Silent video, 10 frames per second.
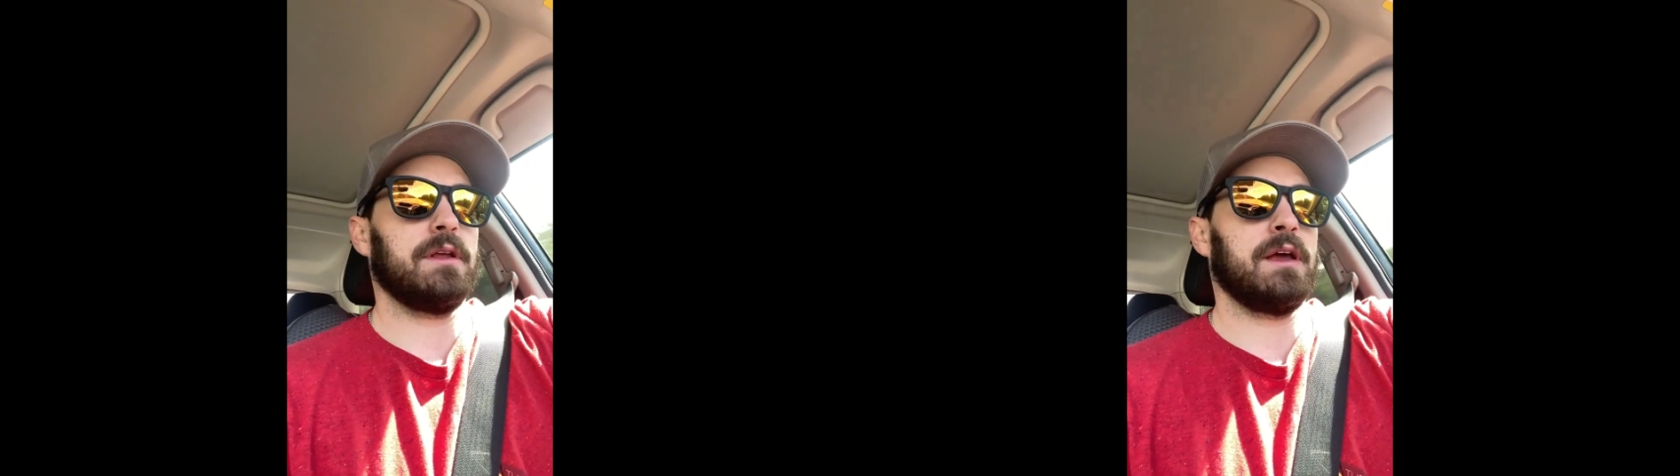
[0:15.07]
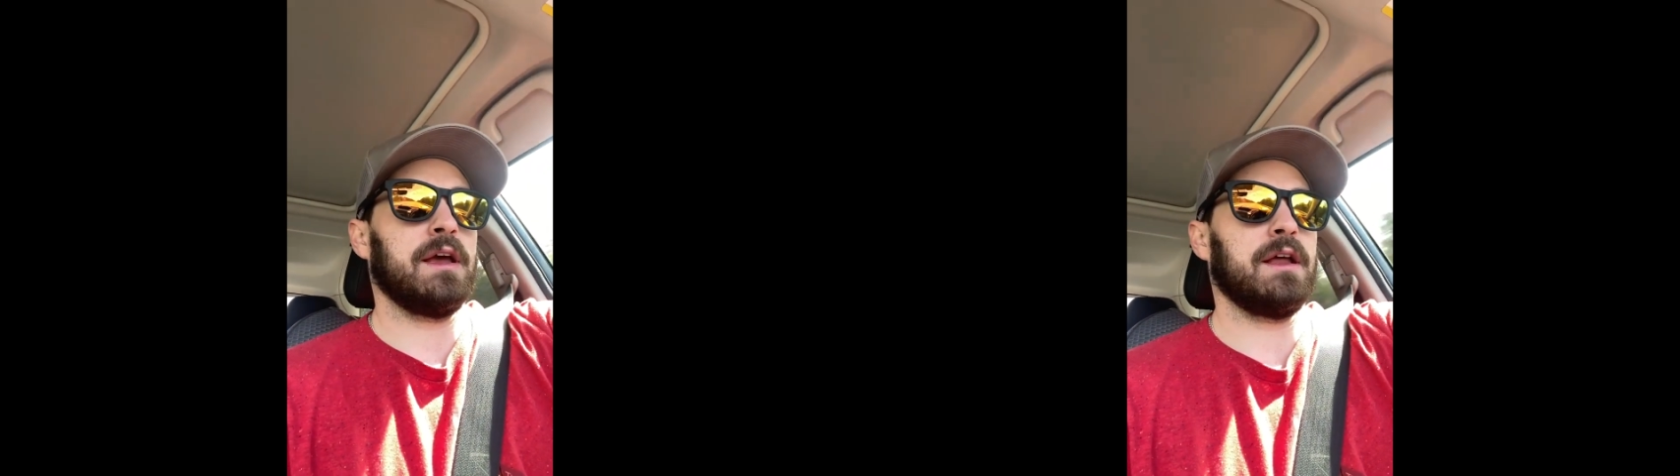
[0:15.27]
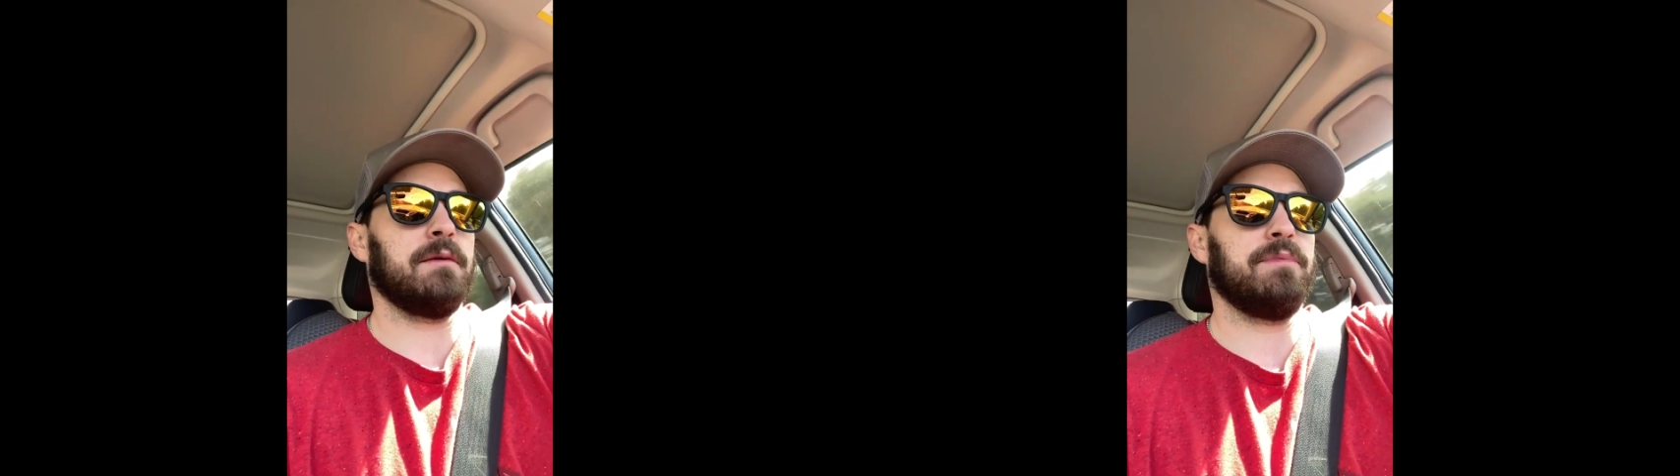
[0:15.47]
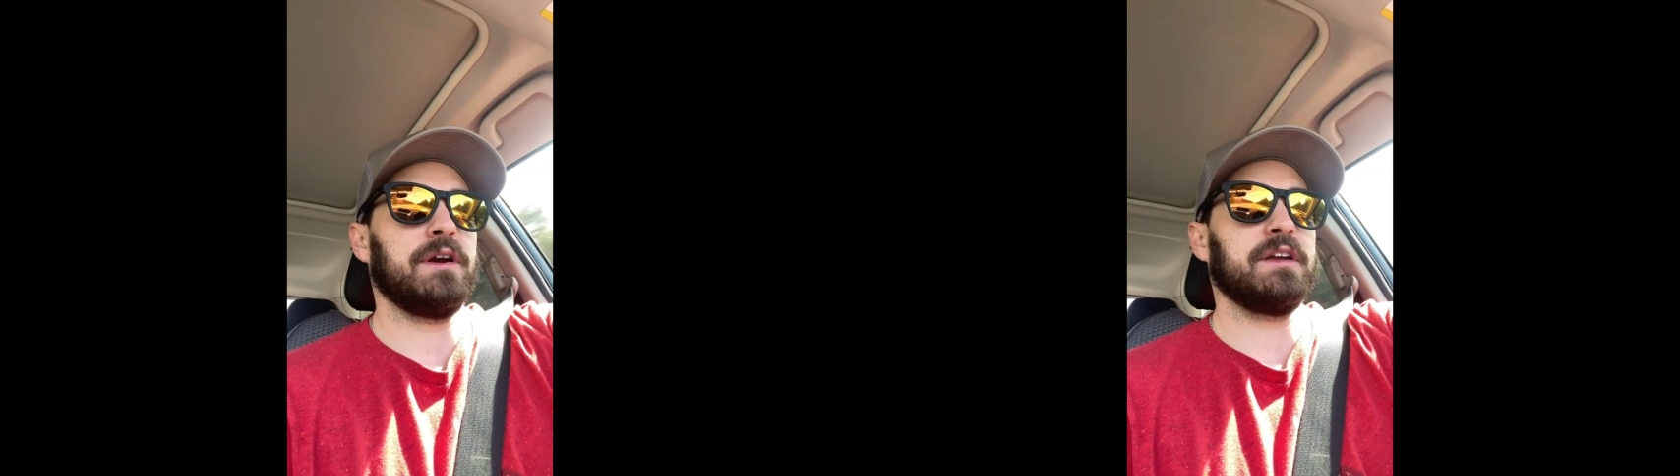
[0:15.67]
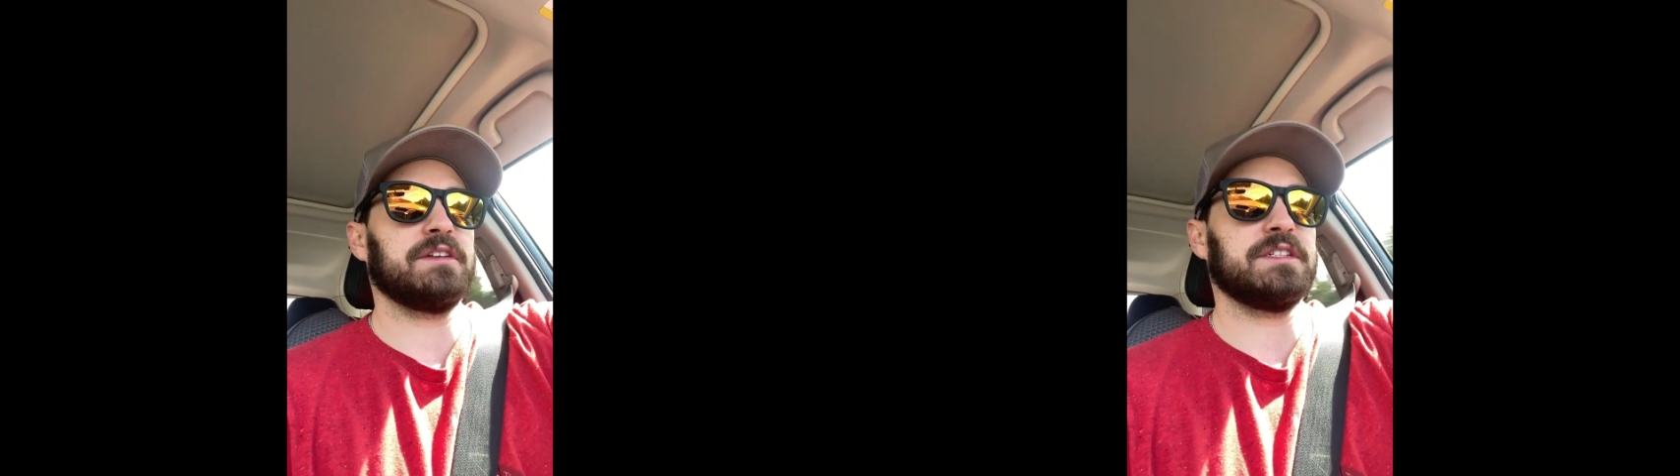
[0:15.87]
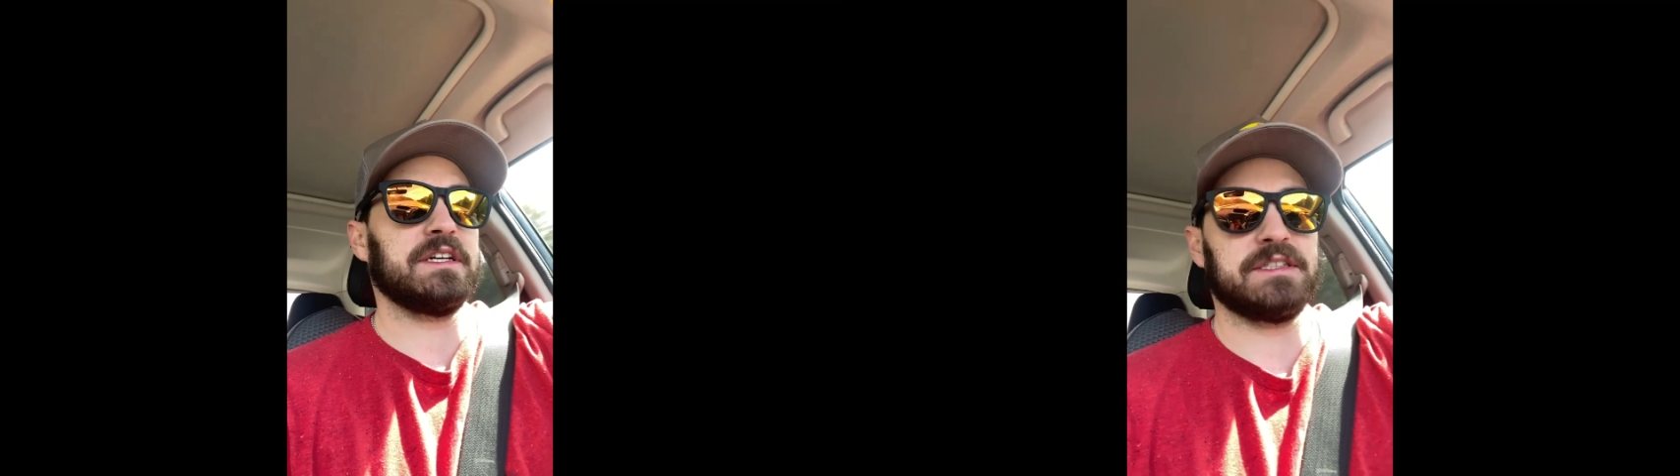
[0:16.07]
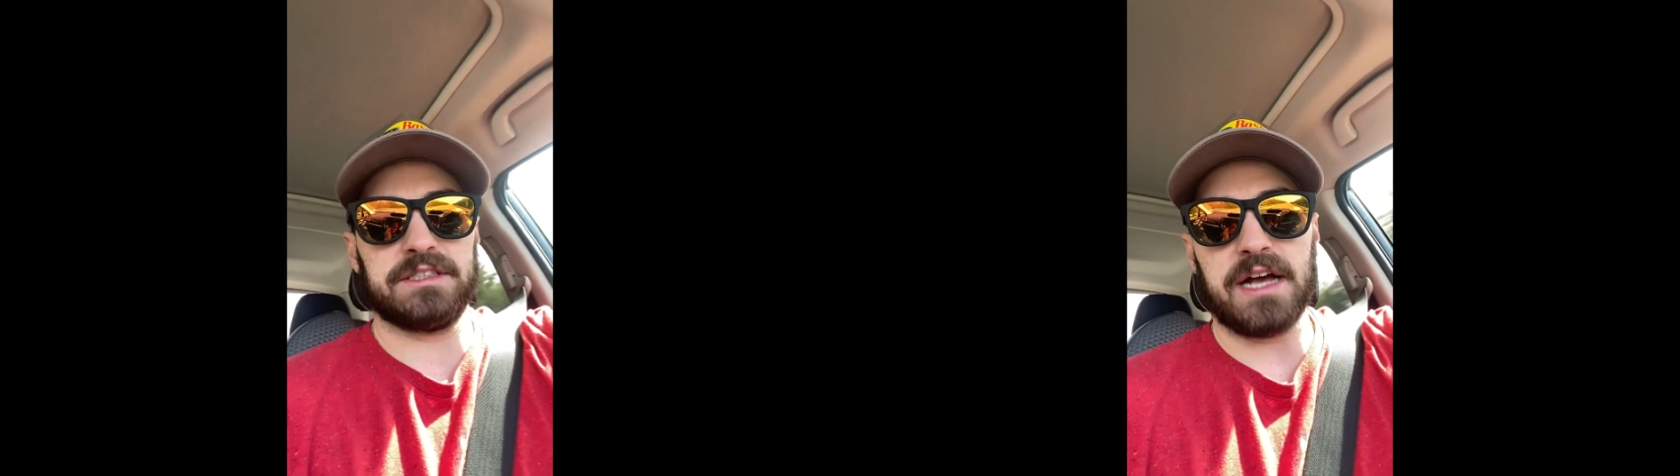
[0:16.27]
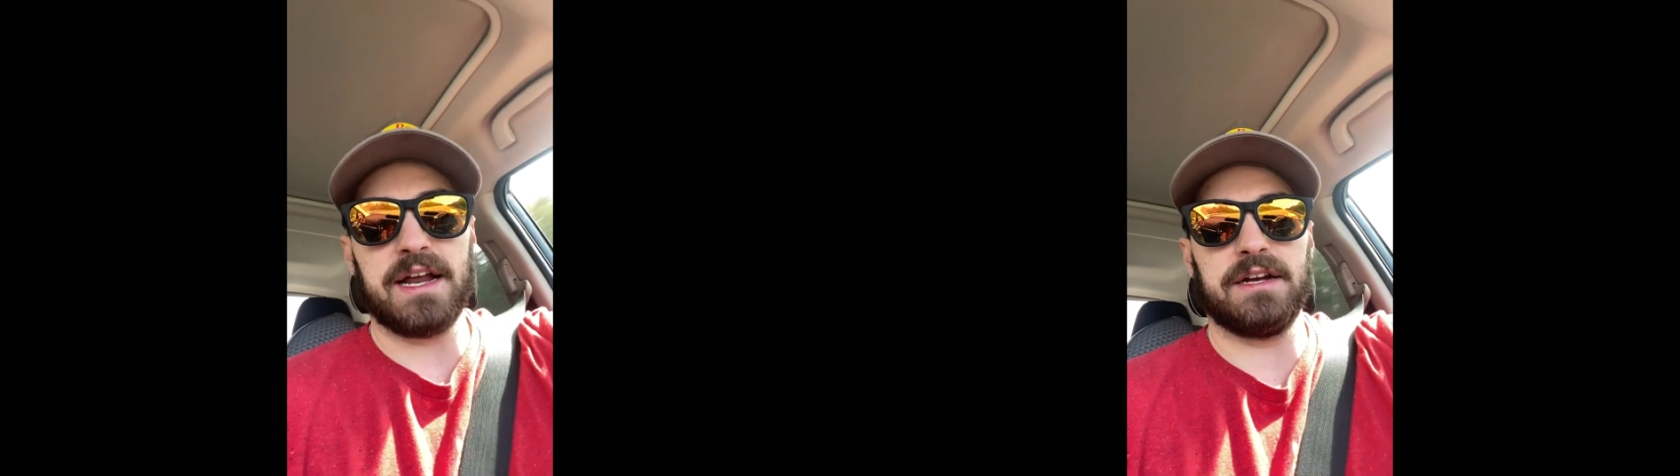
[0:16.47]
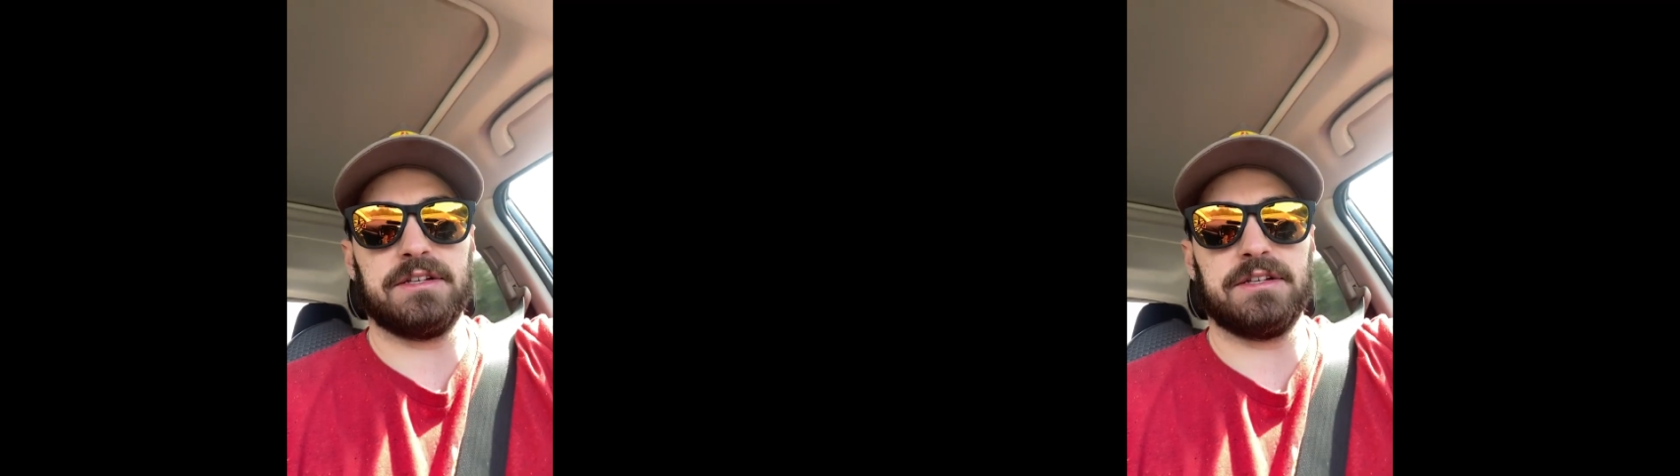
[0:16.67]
and I'm pretty excited